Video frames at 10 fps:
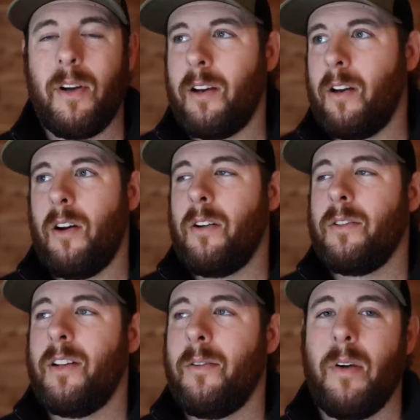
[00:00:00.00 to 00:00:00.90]
It could
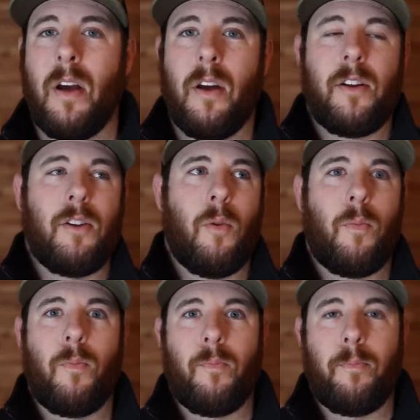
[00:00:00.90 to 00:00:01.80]
cause them, you know,
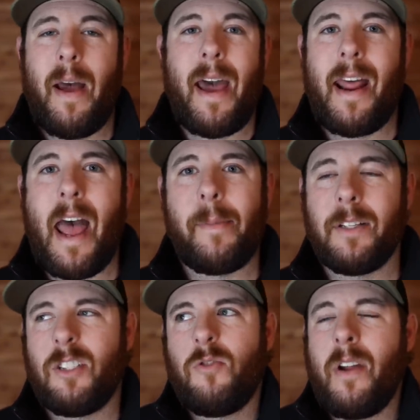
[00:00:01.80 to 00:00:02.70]
bad
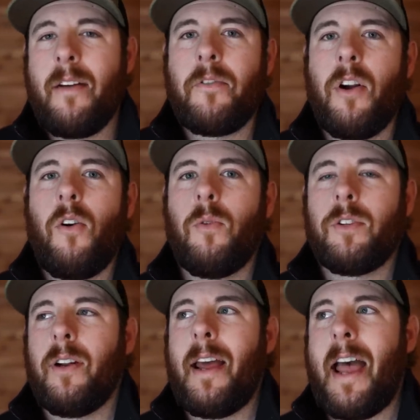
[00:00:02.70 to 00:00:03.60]
habits. You never know what's
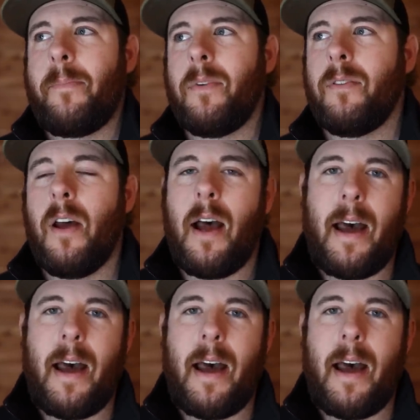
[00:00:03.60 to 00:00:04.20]
going to happen.